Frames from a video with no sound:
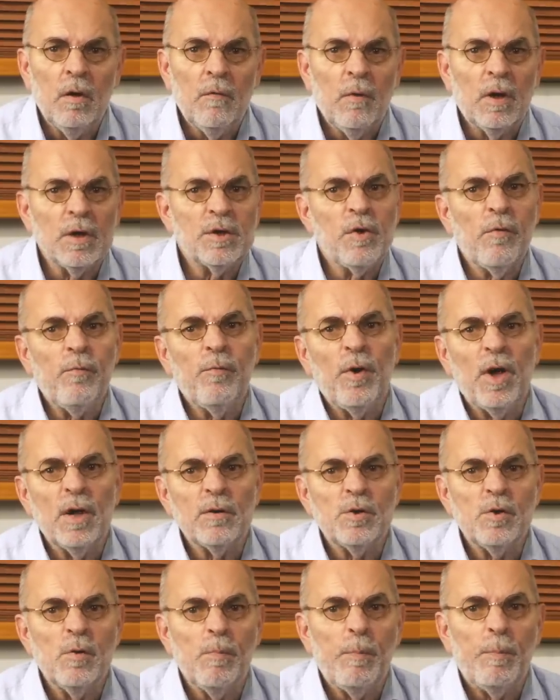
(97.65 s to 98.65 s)
Once you've
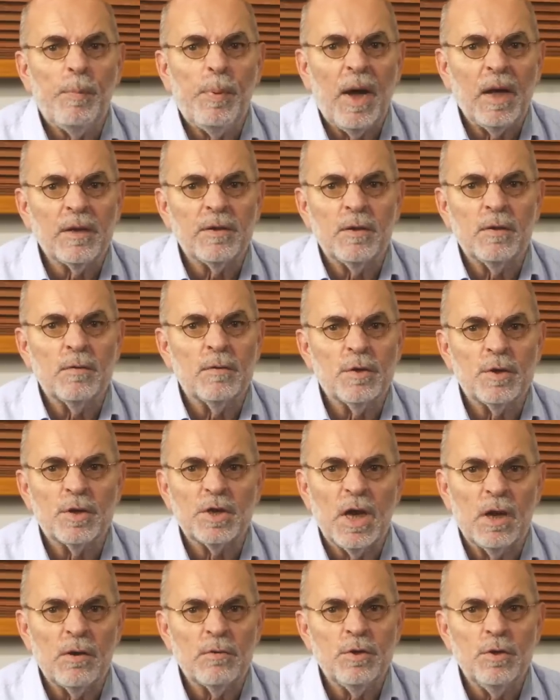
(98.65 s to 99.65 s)
found your path to the
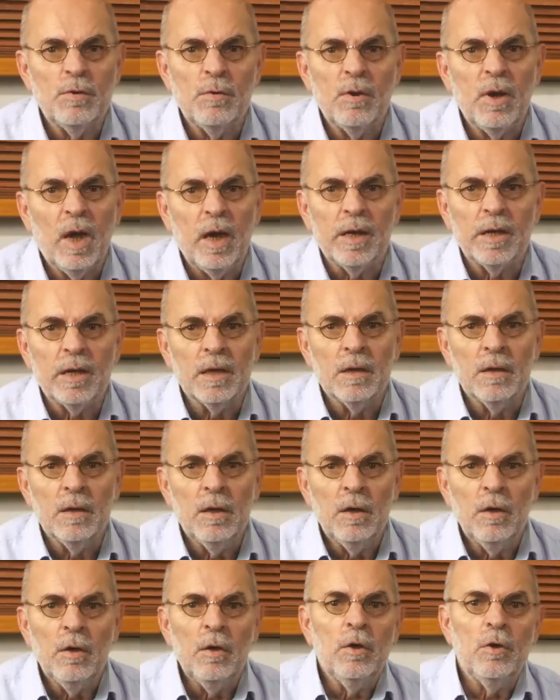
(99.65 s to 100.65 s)
sound you like,
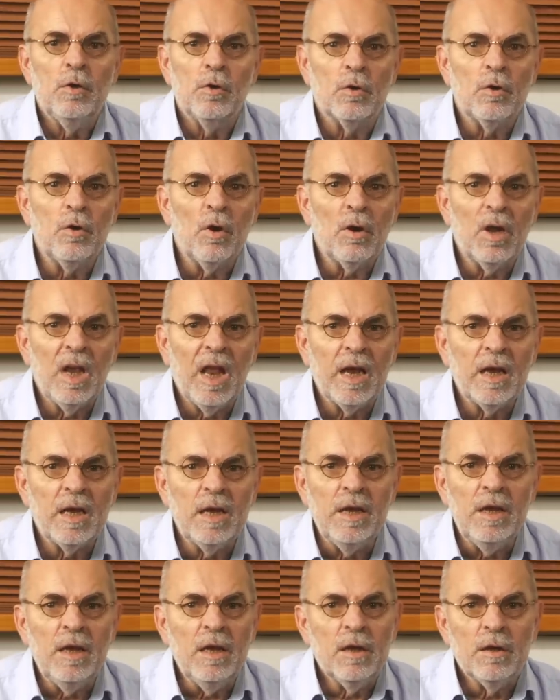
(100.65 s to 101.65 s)
you're not
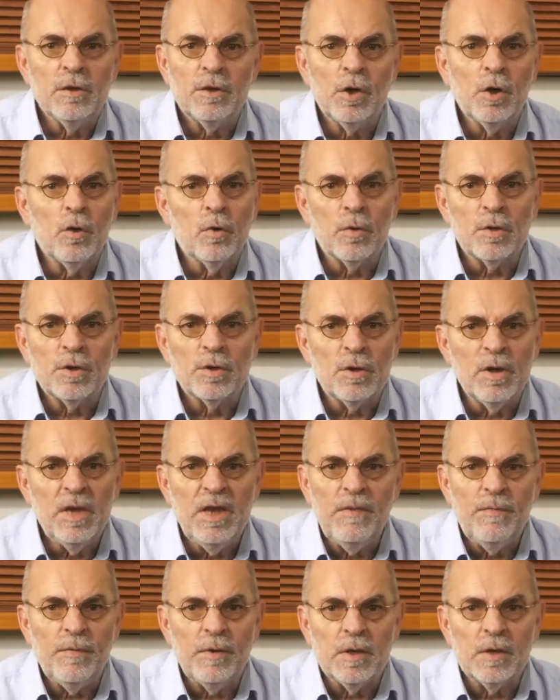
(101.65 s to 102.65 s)
likely to go and to
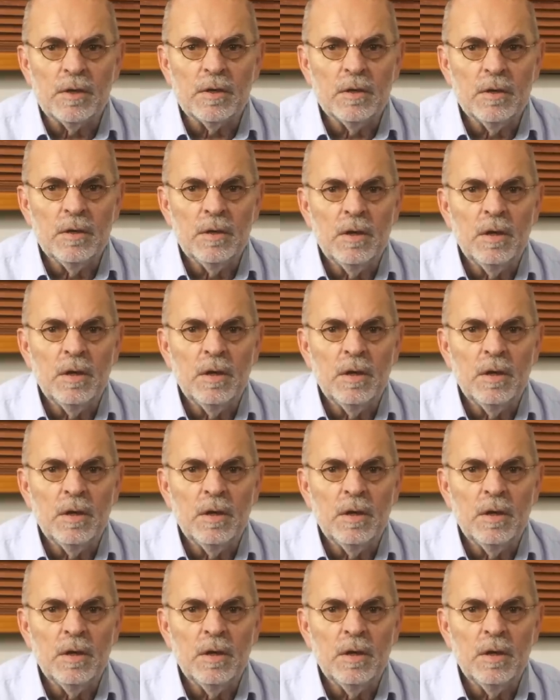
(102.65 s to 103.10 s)
leave it.